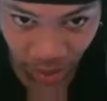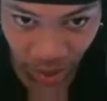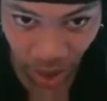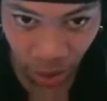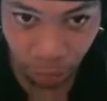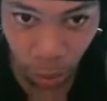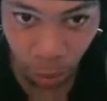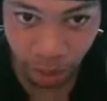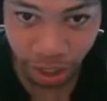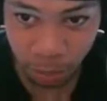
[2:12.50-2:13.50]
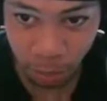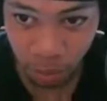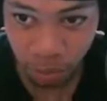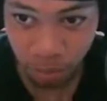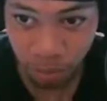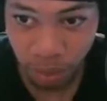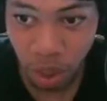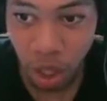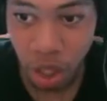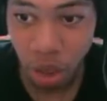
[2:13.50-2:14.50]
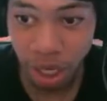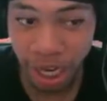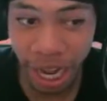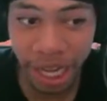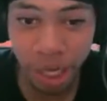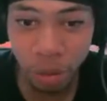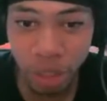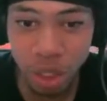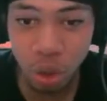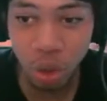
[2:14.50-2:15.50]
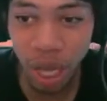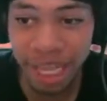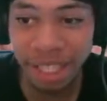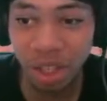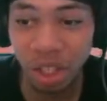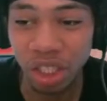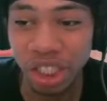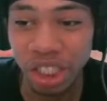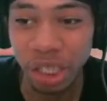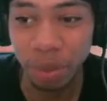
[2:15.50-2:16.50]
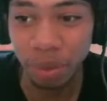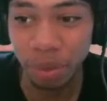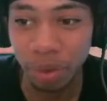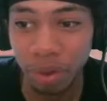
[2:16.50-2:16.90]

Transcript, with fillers: Yeah, I don't think we're winning this, bro. Yo, the guy in the green suit hasn't done shit, bro.